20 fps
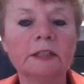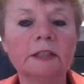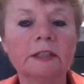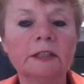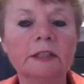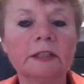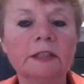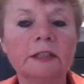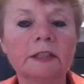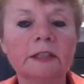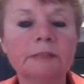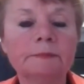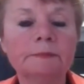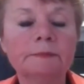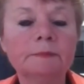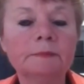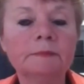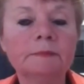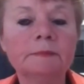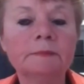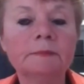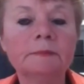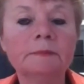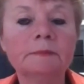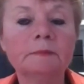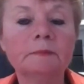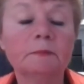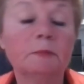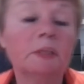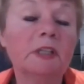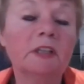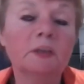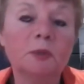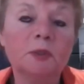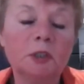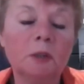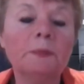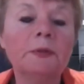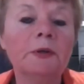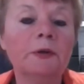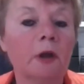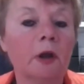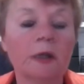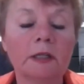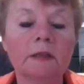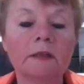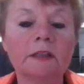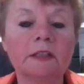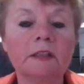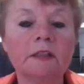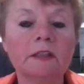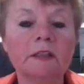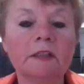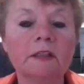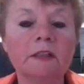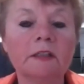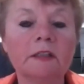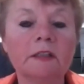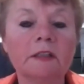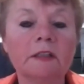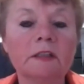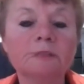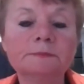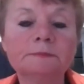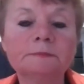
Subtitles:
them because we don't periodically inspect them.